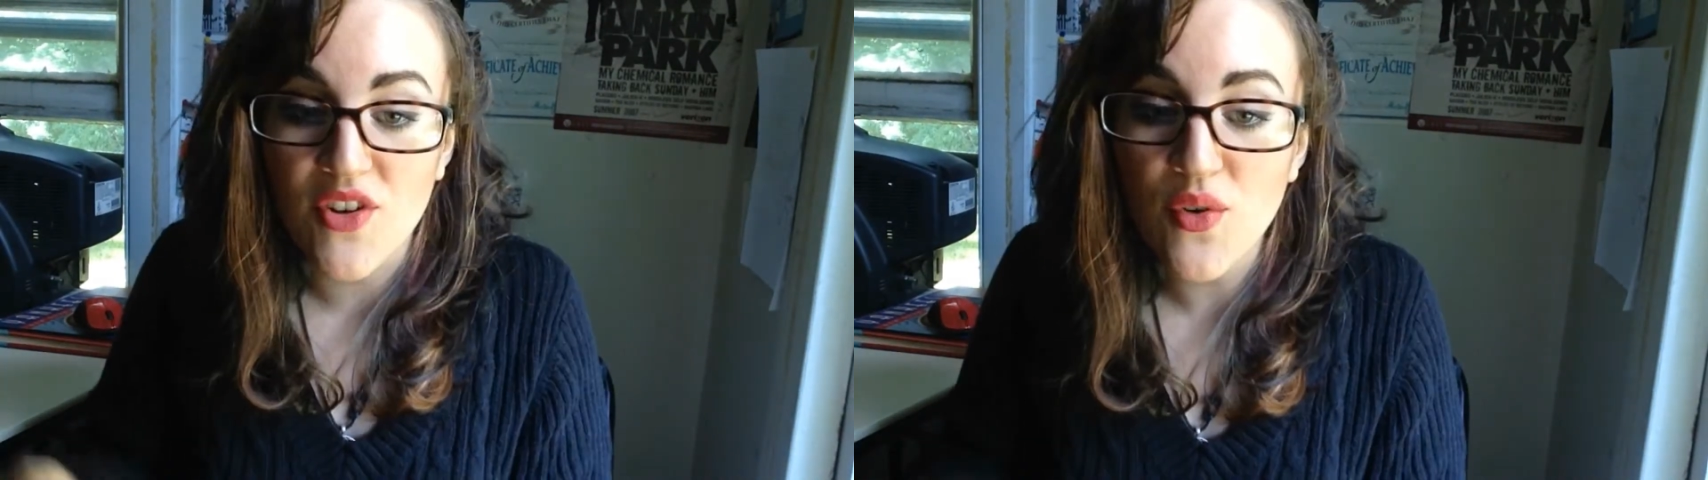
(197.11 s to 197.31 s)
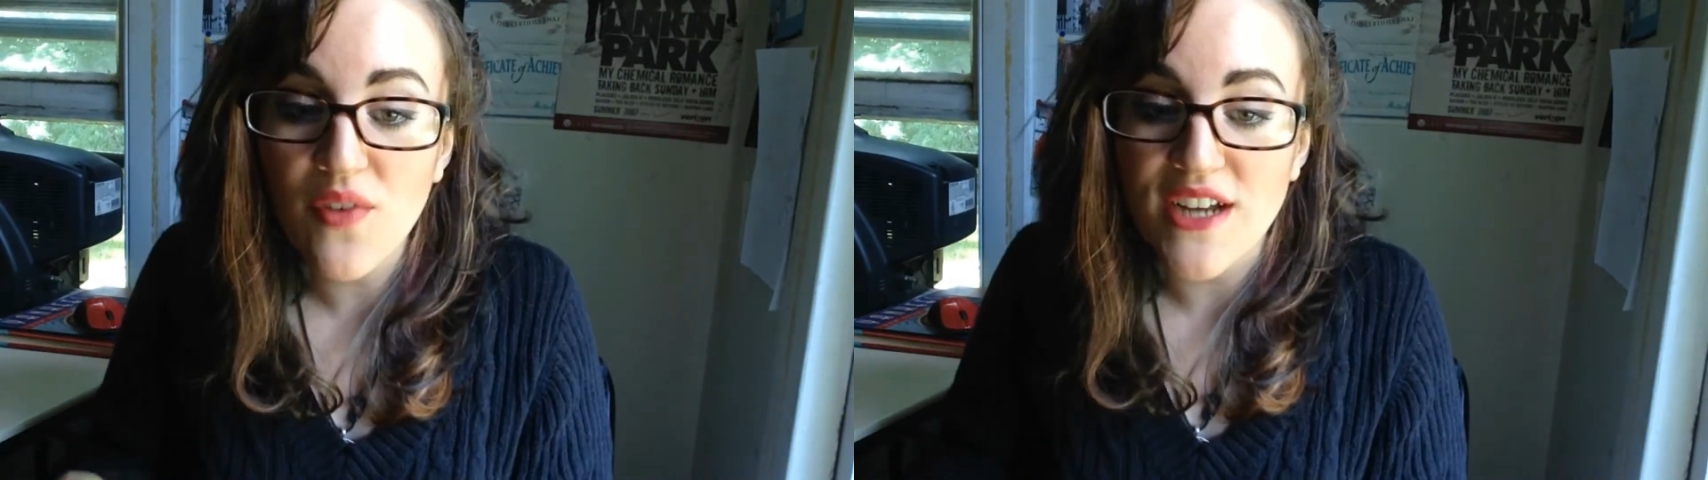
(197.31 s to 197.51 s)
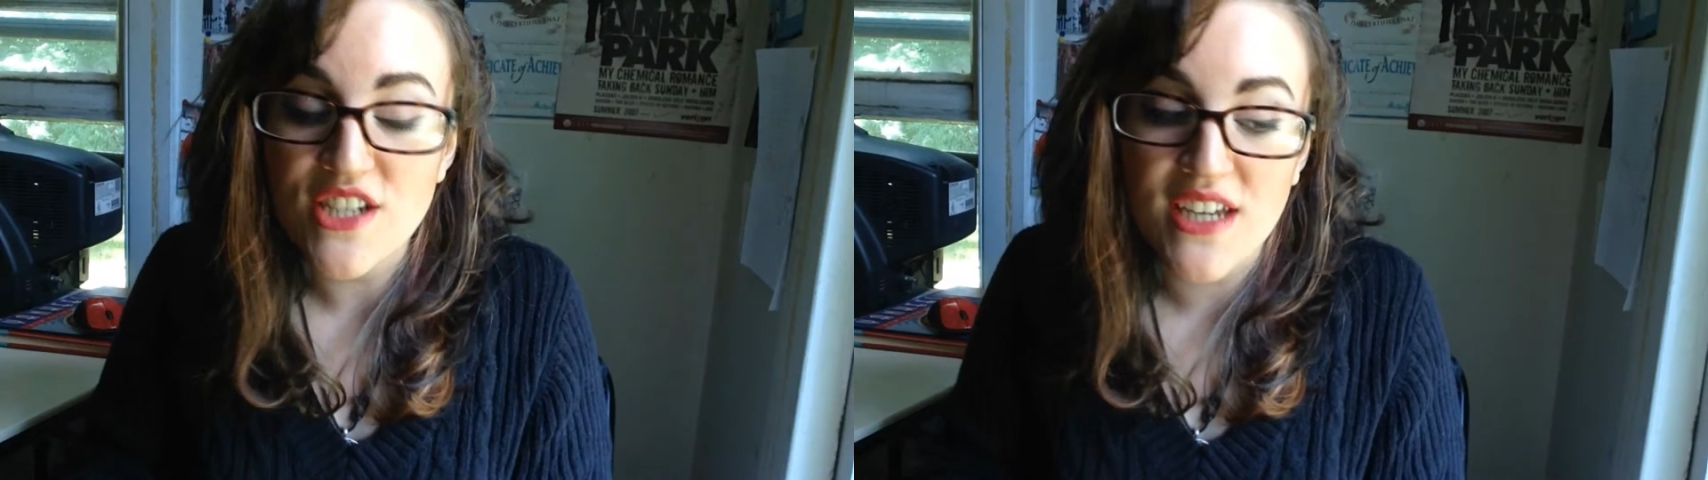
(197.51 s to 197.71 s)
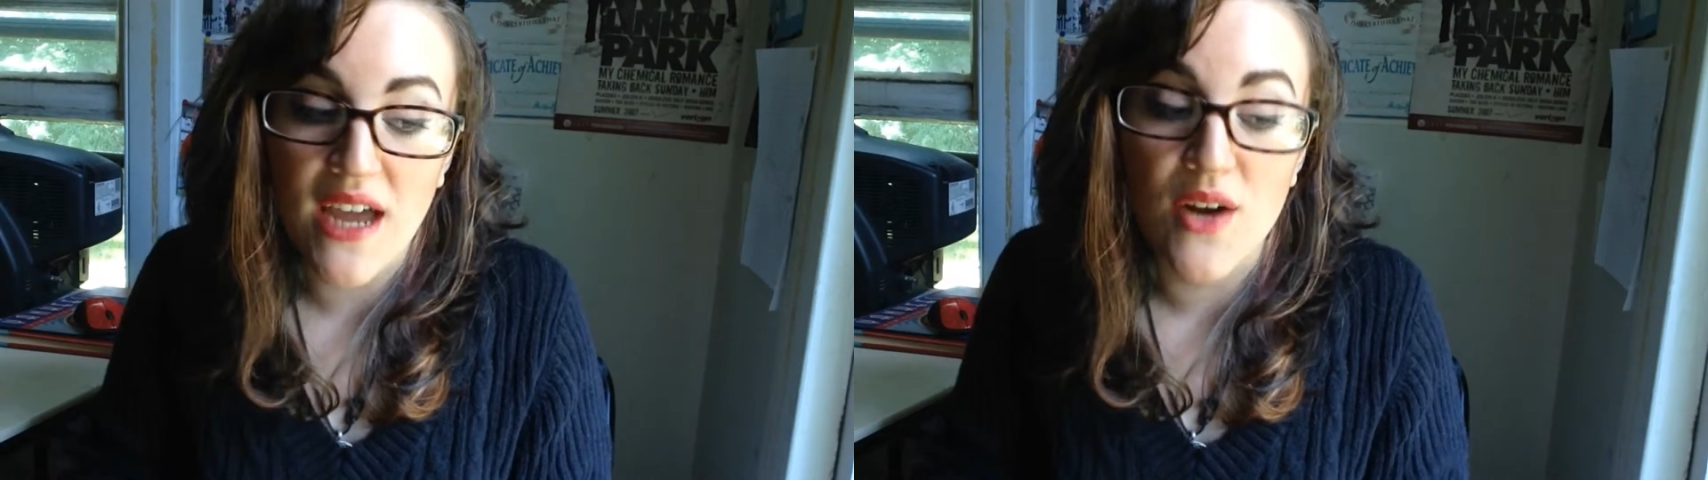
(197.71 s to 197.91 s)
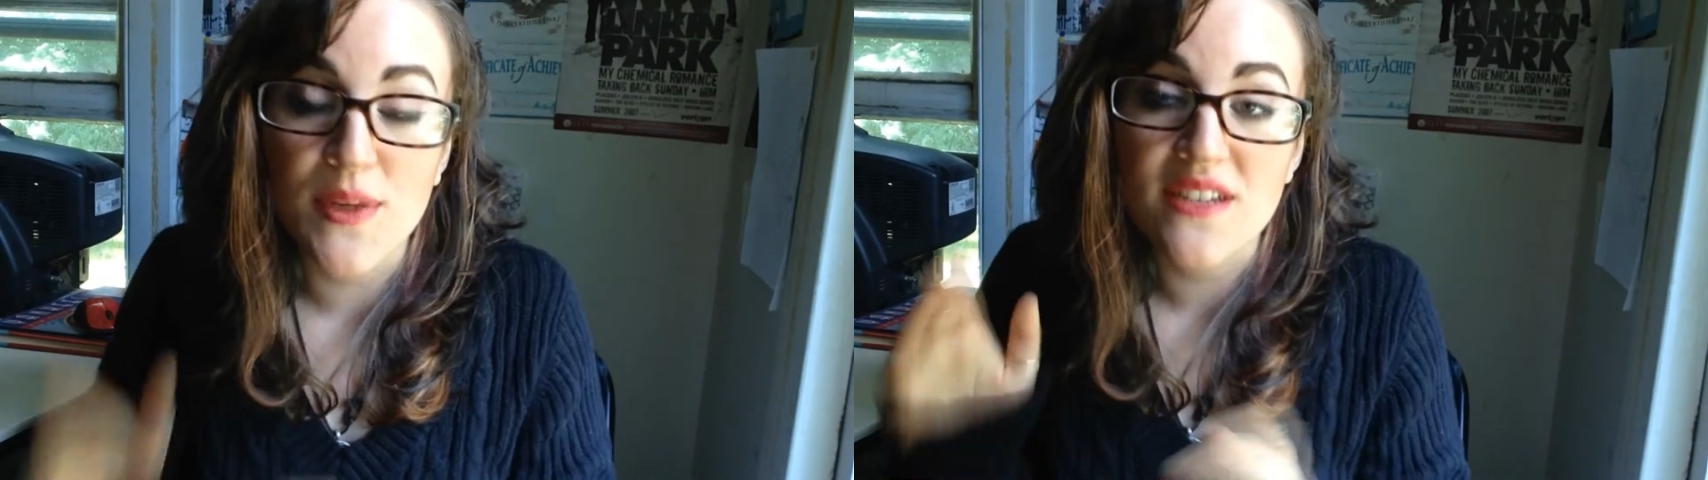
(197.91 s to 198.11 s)
Do eventually
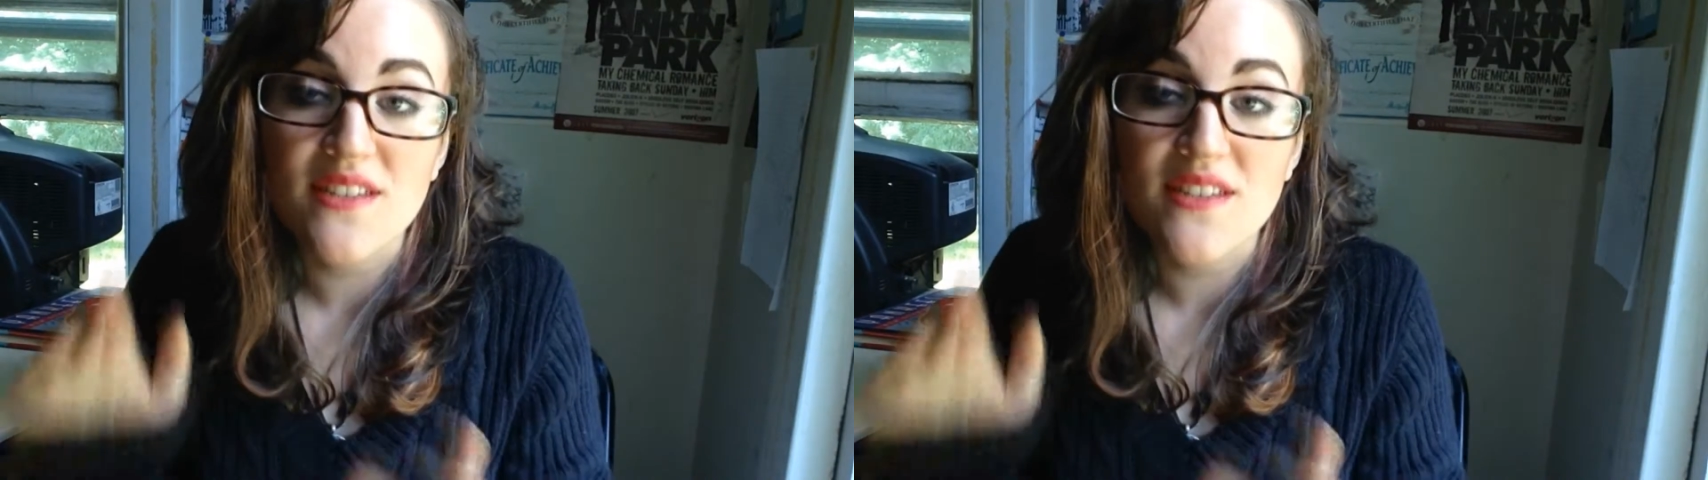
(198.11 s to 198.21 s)
get her. We